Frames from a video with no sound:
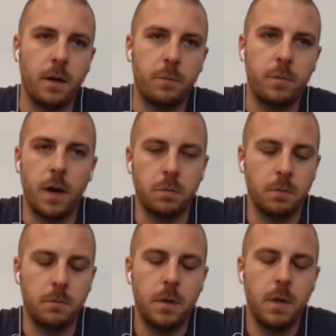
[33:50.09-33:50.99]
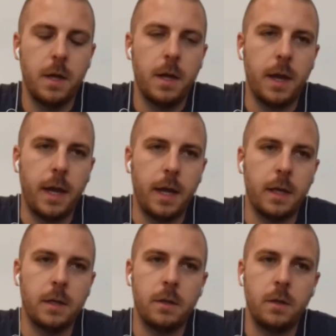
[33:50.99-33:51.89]
problem.
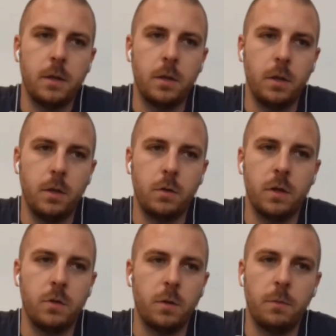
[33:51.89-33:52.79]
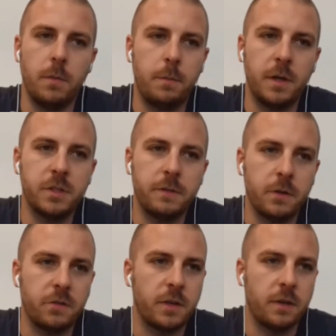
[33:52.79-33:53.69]
And you can do a bunch of
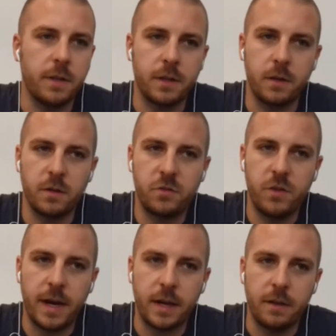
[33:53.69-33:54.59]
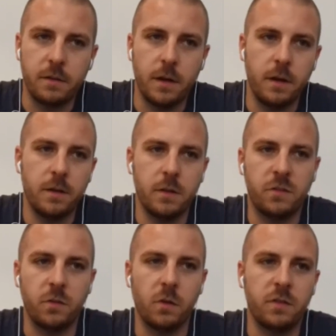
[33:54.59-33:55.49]
other stuff, like they're tracking the
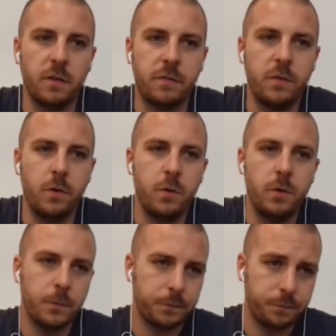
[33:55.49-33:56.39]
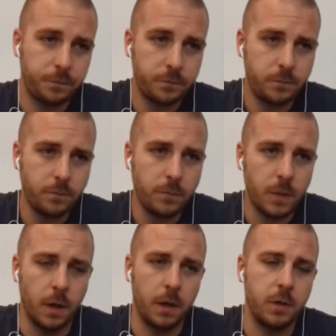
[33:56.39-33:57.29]
source of food.
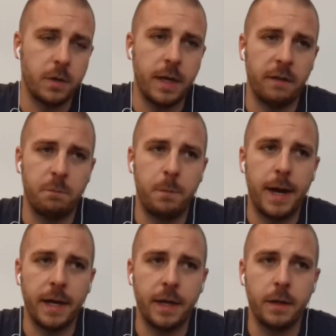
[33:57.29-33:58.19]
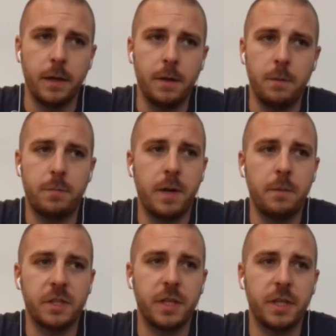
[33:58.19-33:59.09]
You can have pretty
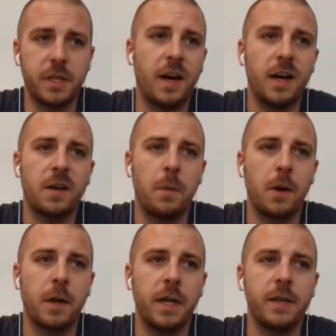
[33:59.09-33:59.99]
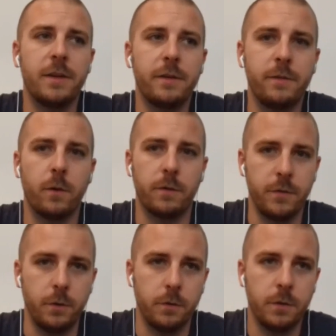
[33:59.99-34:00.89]
much a stock market for
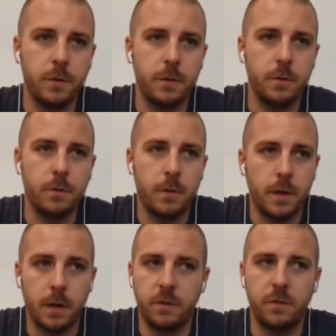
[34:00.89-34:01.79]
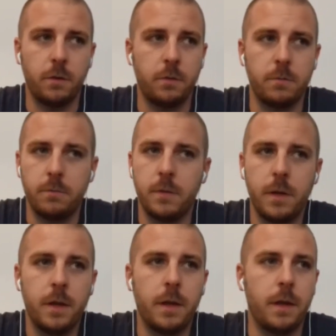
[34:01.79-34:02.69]
food. So
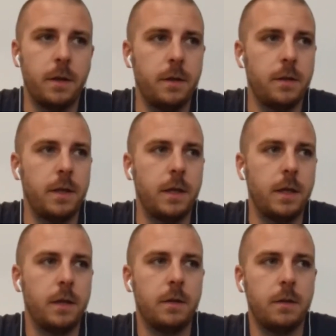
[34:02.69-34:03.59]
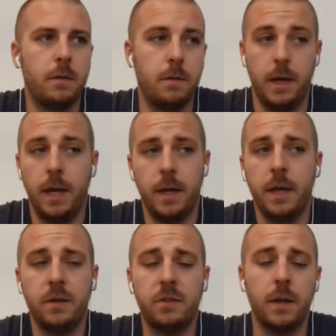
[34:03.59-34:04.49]
it's a